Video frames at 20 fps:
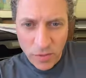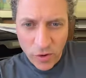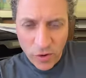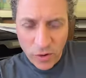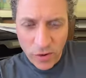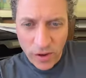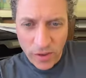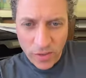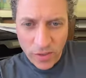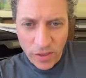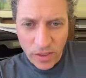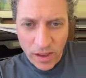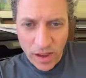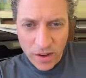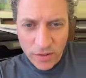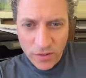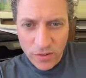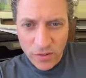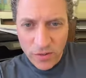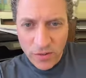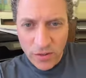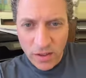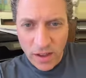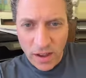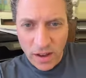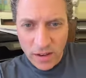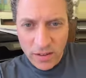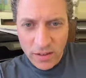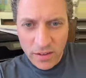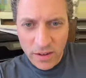will have a career after the
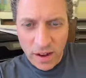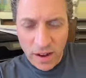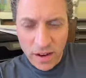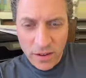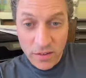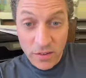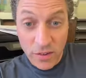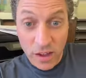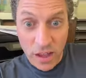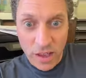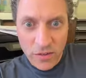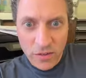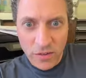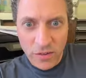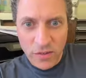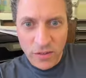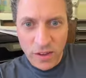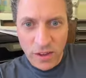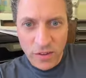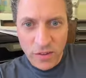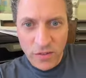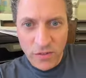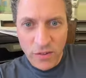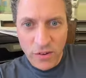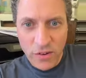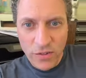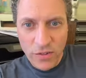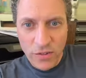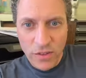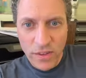Oscars
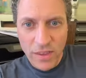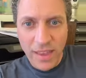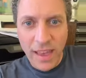controversy?